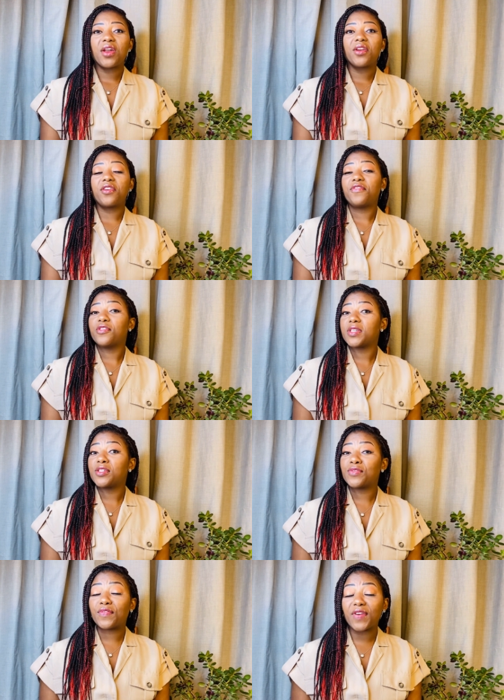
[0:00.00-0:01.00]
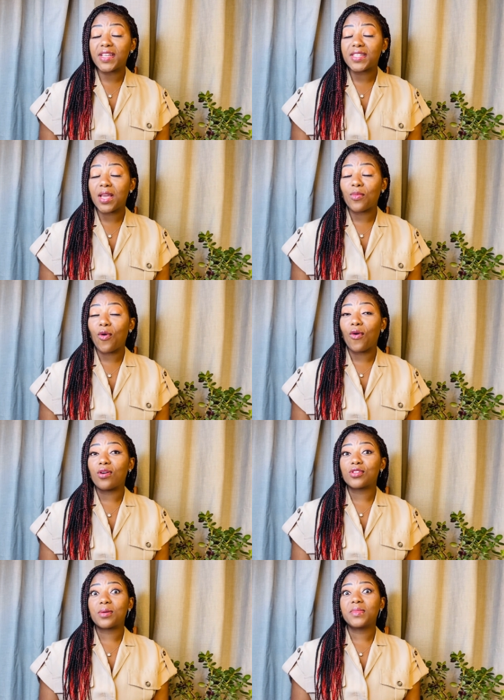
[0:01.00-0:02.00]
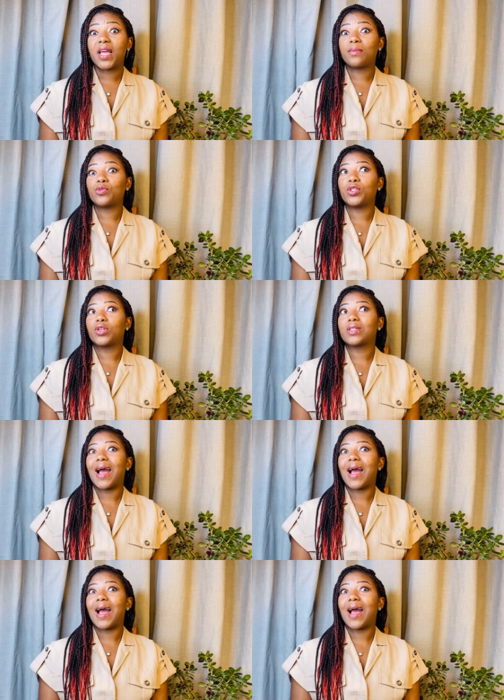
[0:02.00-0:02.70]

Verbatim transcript: refusing to face them, or sometimes we just